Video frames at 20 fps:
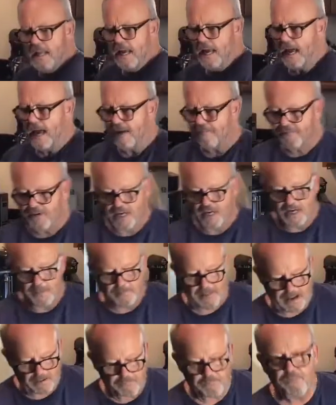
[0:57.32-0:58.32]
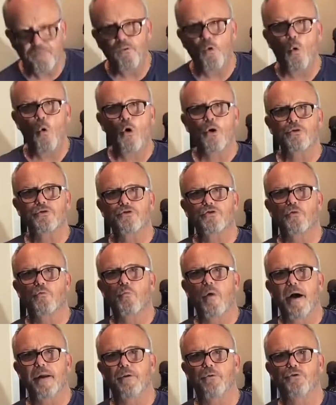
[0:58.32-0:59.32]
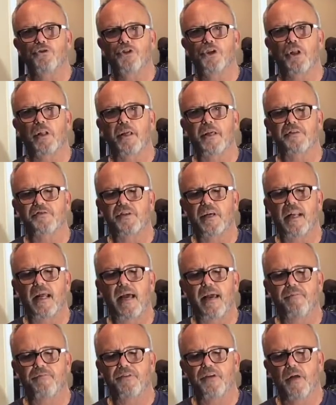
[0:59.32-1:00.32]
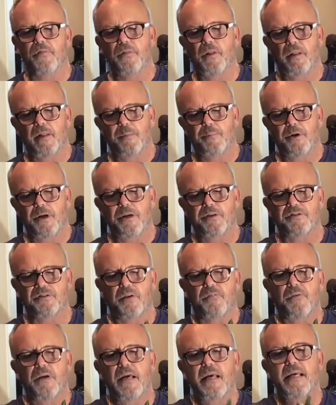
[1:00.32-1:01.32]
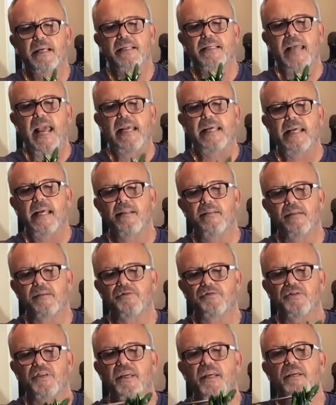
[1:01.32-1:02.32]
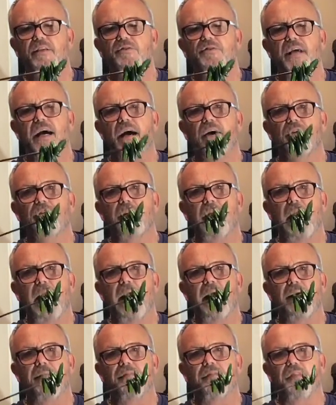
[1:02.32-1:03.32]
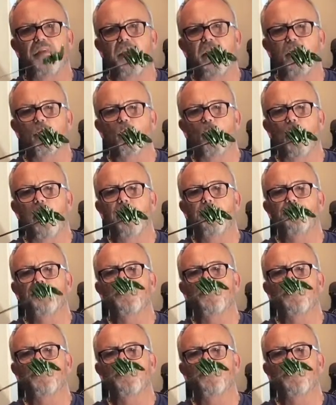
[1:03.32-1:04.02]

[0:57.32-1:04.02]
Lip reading: I've got about 4 serrano chilies that I've done the liberties of taking the seeds out and the ribs